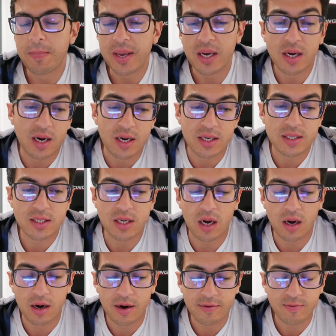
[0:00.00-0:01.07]
because
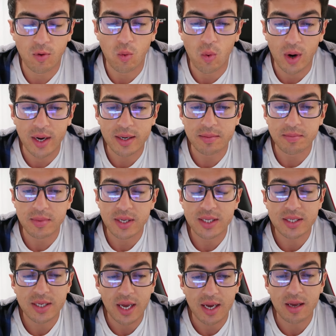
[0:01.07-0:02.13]
of what
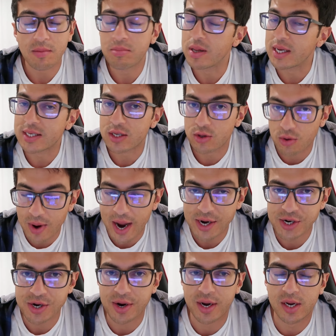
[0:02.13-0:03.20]
is taking place in the
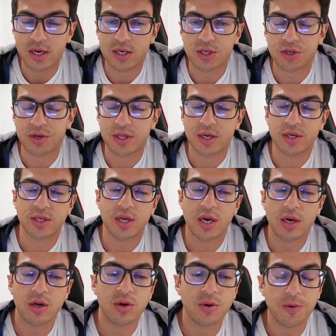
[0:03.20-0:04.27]
ride-sharing industry. There's a
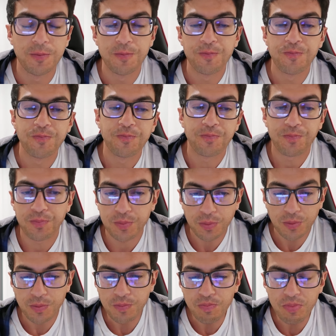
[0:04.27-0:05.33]
new,
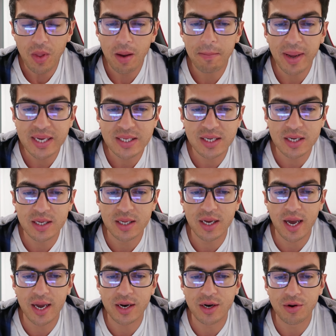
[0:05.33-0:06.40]

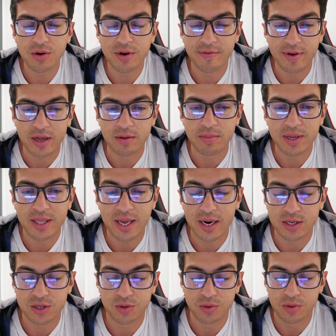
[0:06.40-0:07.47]
basically a new development that
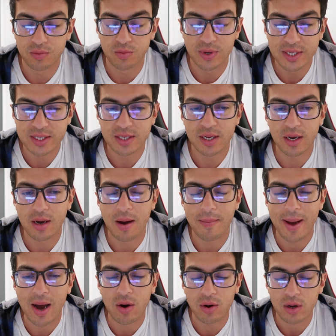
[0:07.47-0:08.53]
has recently
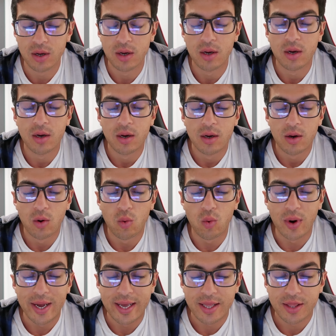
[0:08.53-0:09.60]
come out
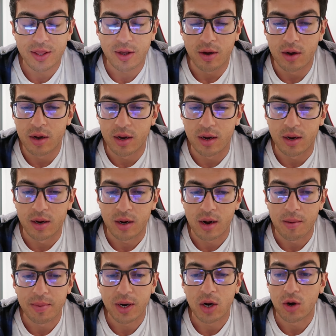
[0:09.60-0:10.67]
with a
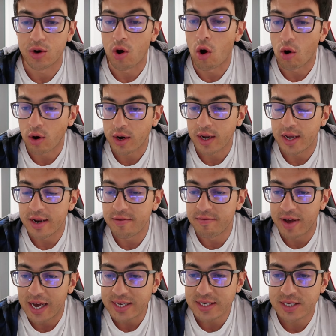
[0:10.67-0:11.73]
company called ARK
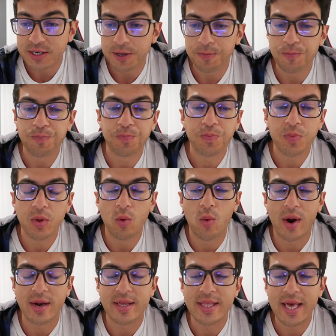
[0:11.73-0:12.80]
Invest,
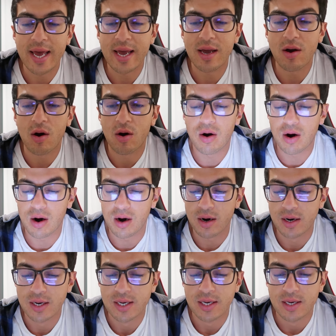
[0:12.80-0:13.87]
where they are